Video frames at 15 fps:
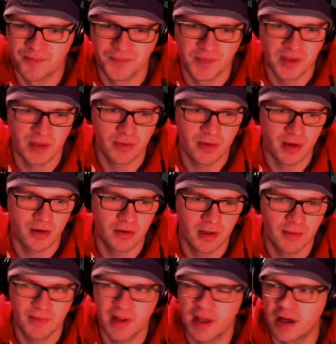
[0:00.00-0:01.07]
So we hold up
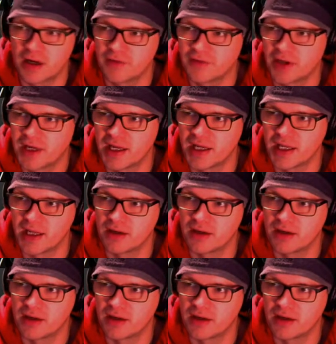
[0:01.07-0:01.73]
there. Oh, I've done it again.